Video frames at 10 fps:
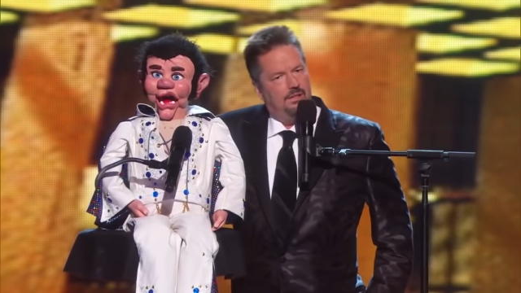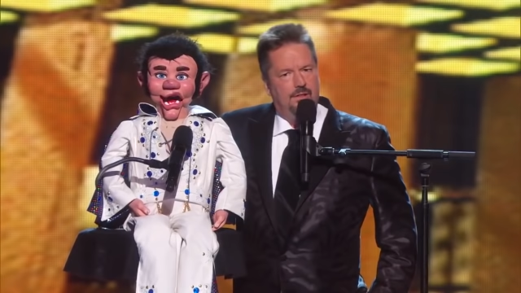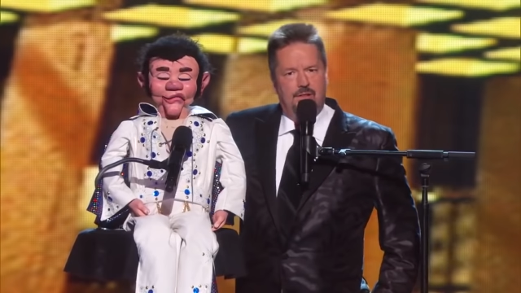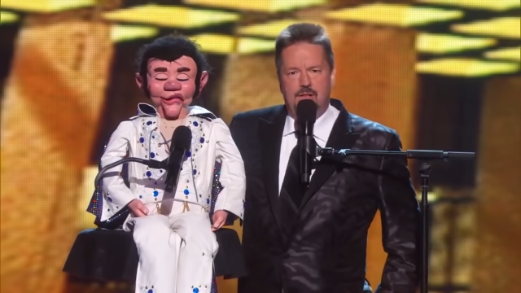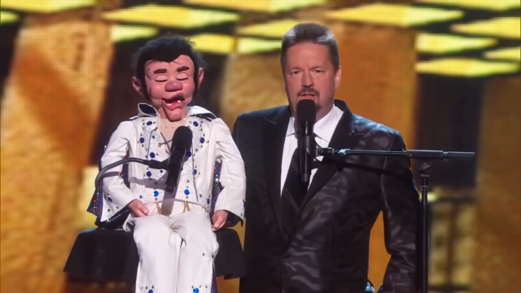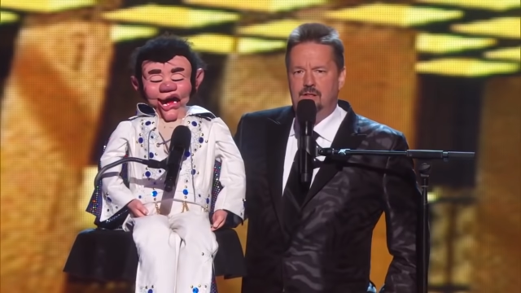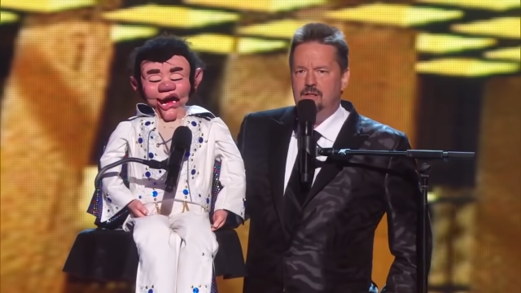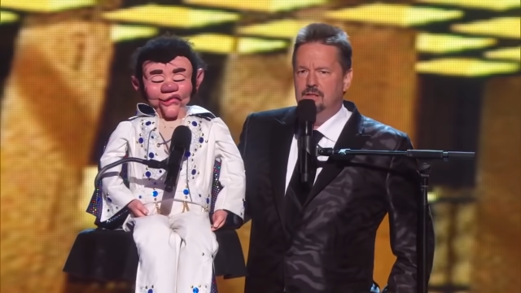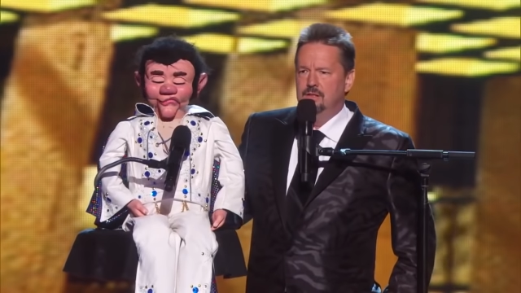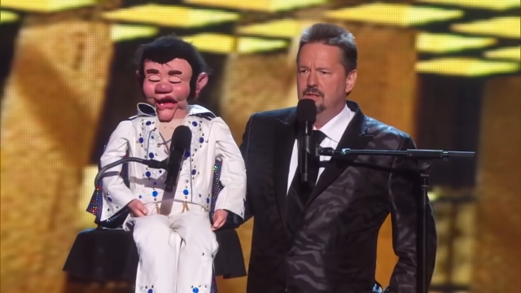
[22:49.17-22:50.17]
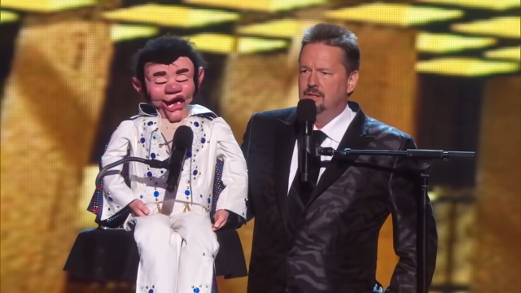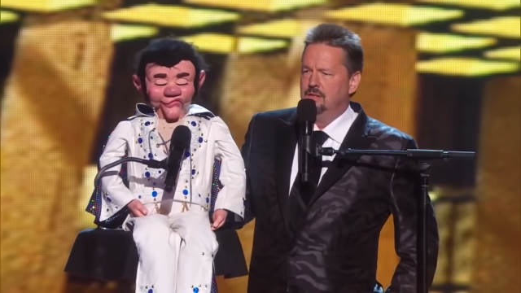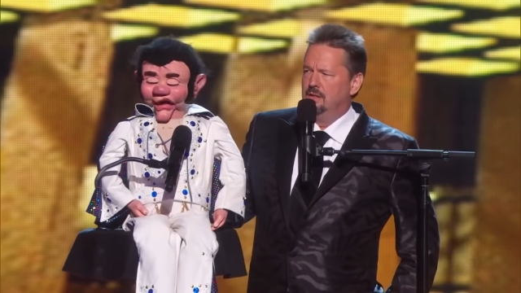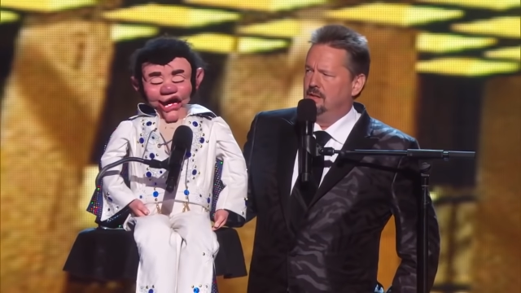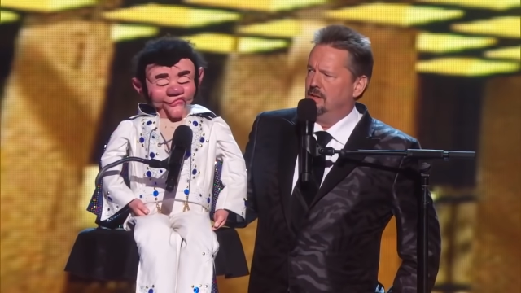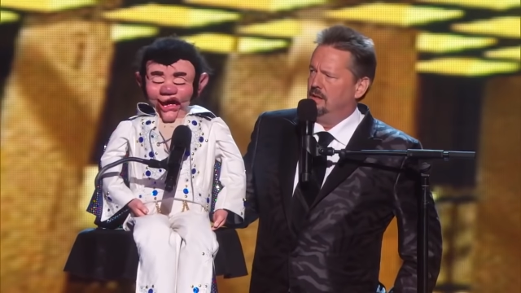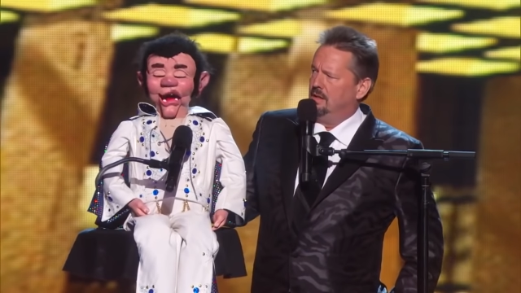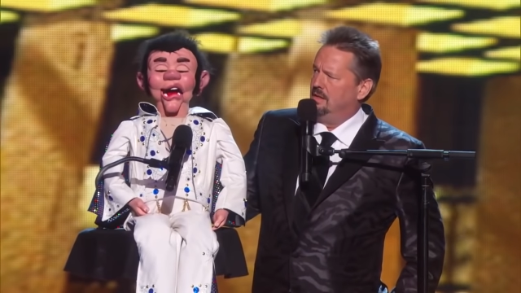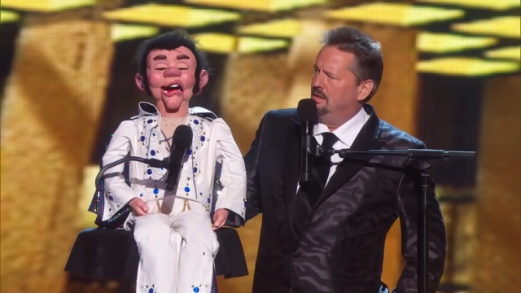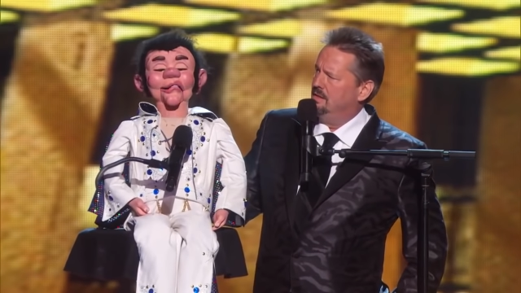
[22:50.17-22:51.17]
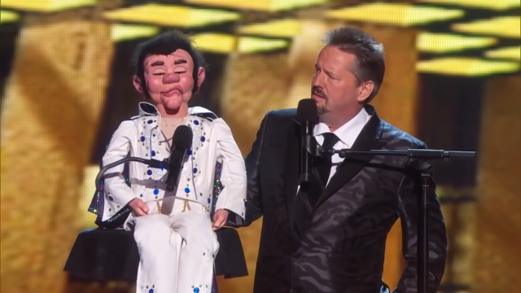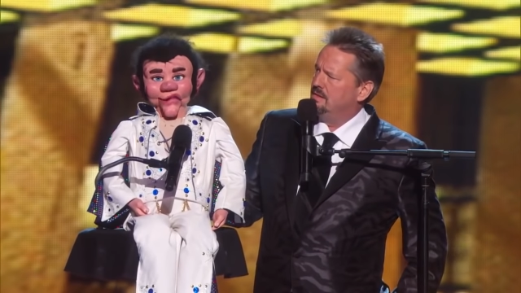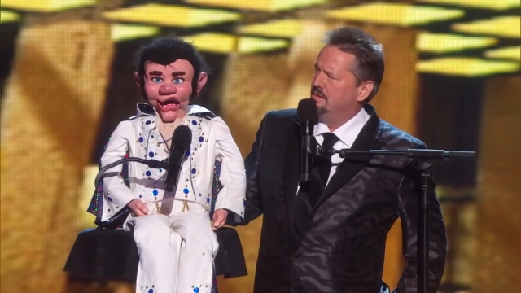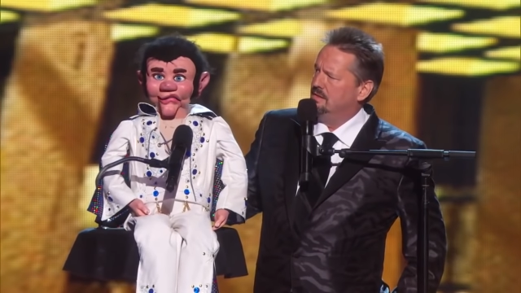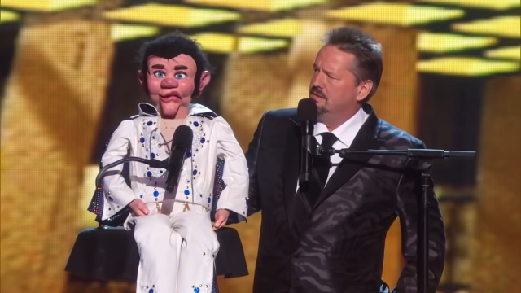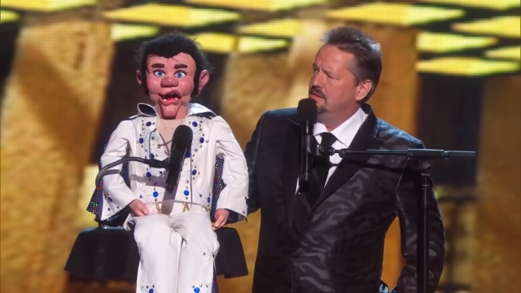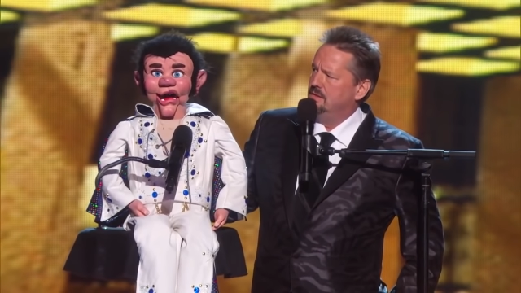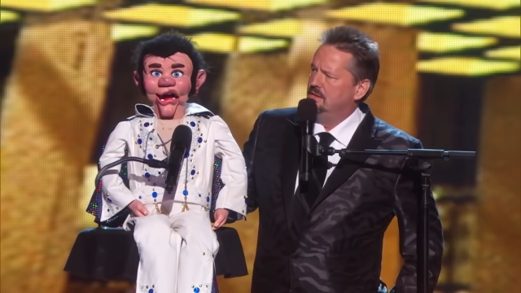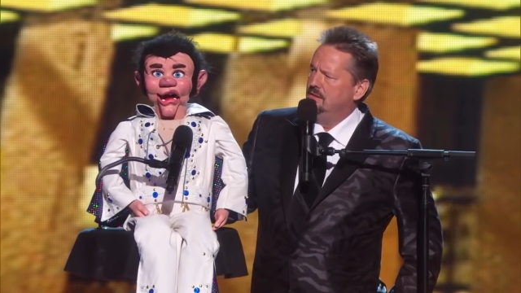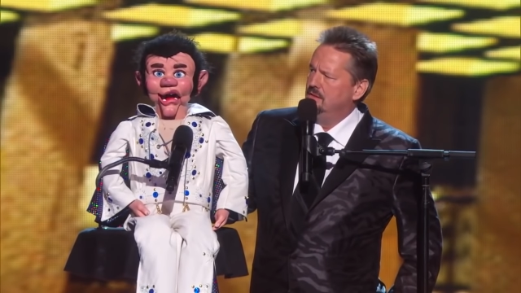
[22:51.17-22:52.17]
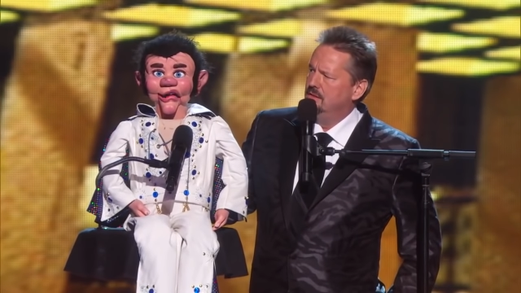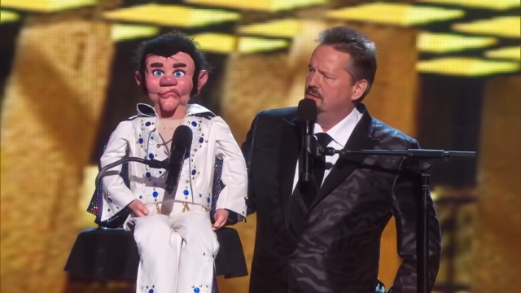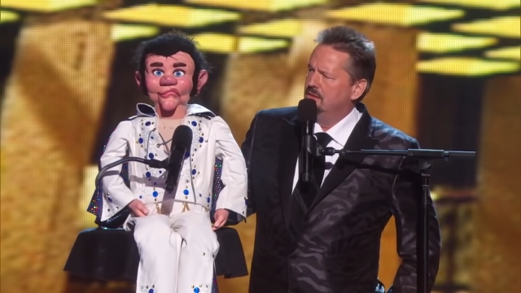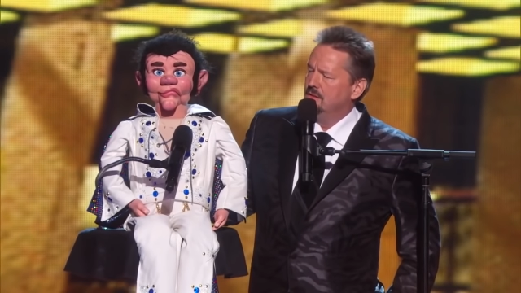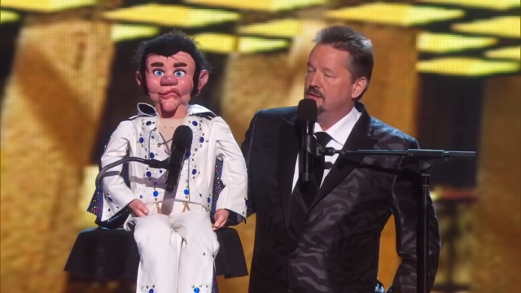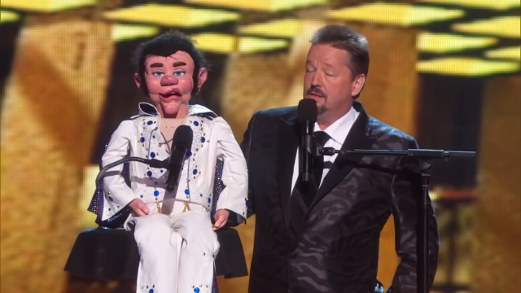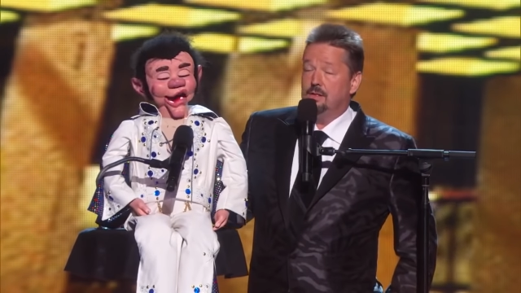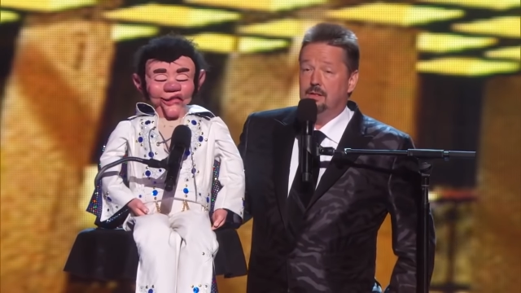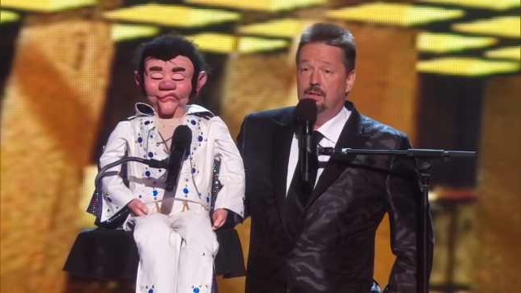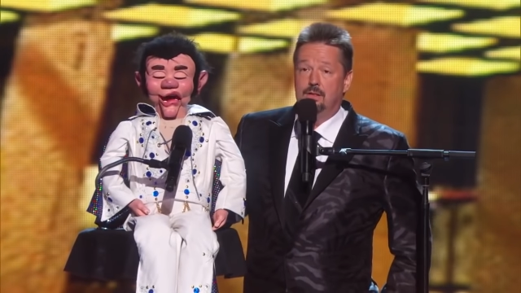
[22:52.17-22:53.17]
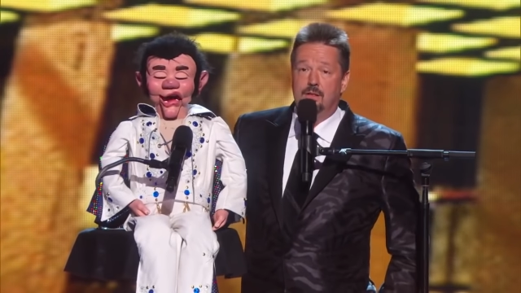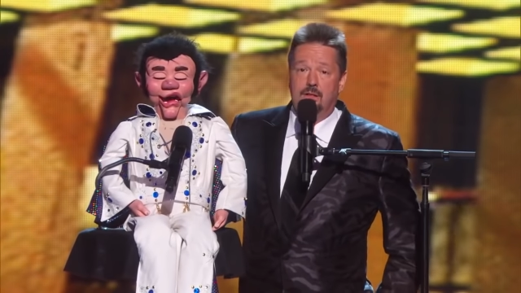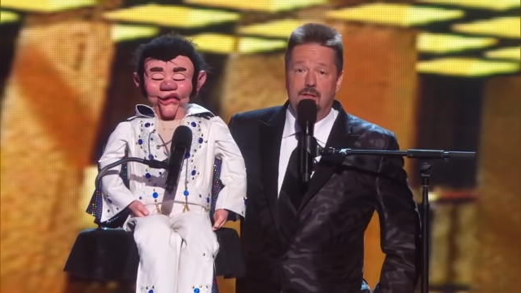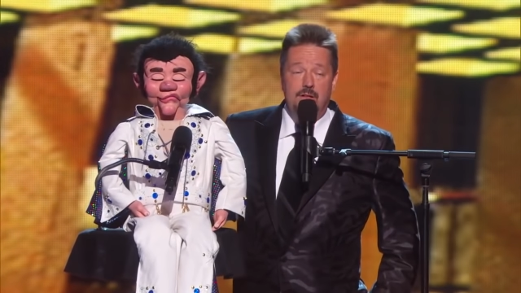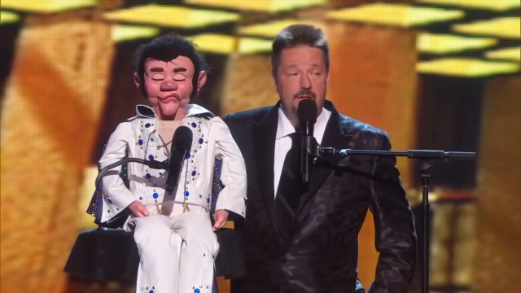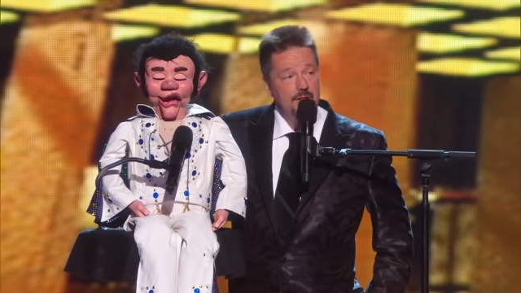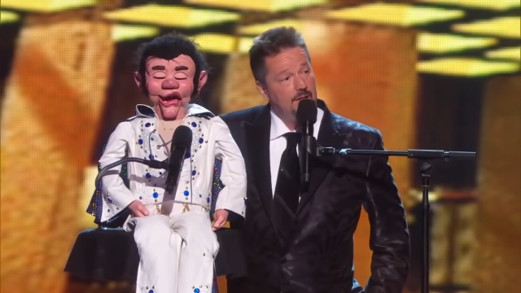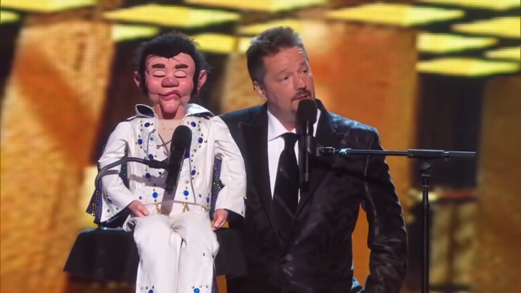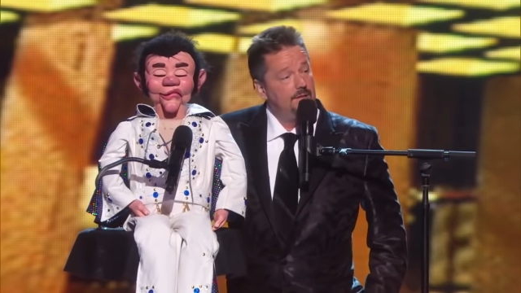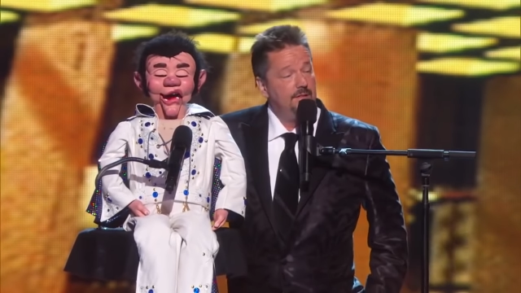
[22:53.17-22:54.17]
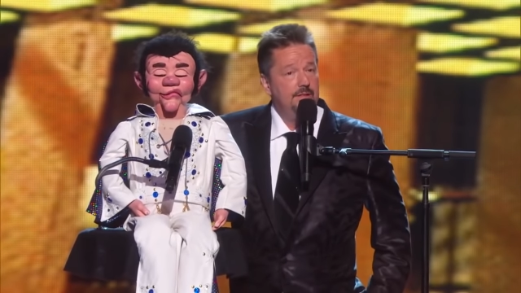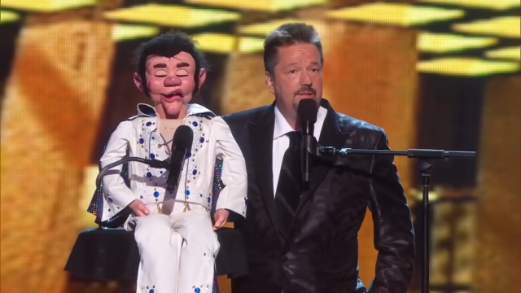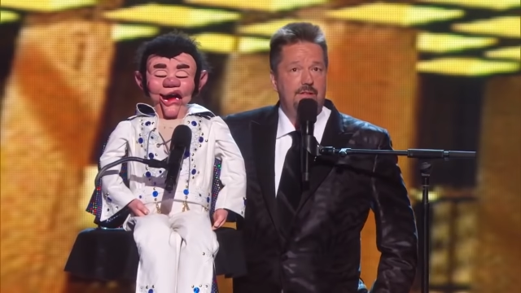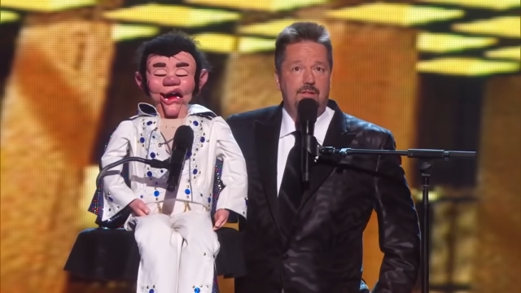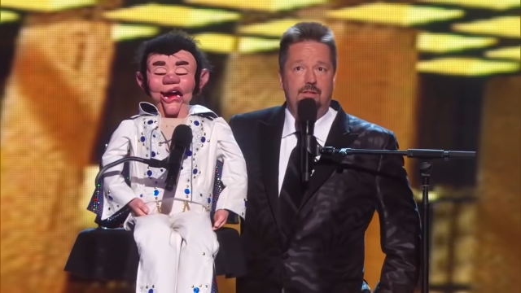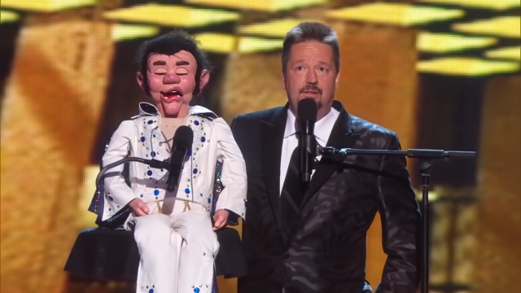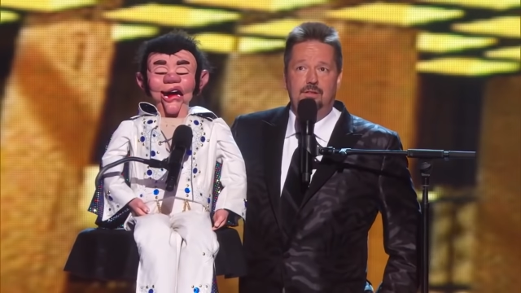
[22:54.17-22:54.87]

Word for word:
Speaker 1: You have made my life complete, and I love you so.